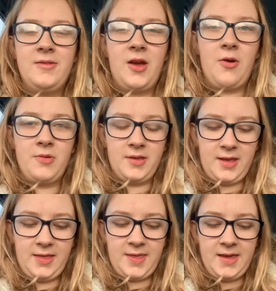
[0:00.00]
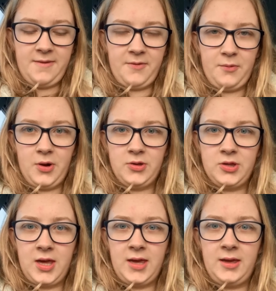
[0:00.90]
So I want to say thank you for
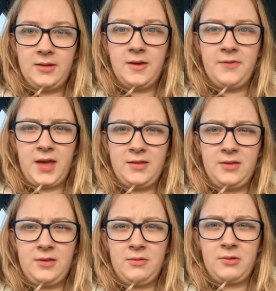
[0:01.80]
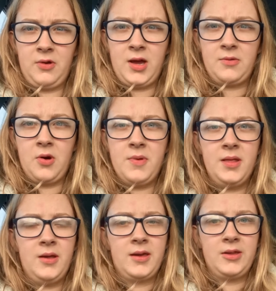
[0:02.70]
watching. Don't forget to subscribe,
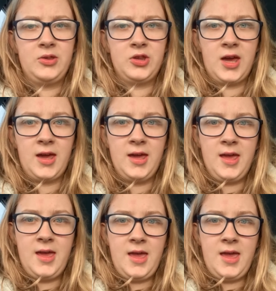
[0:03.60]
comment, like and share.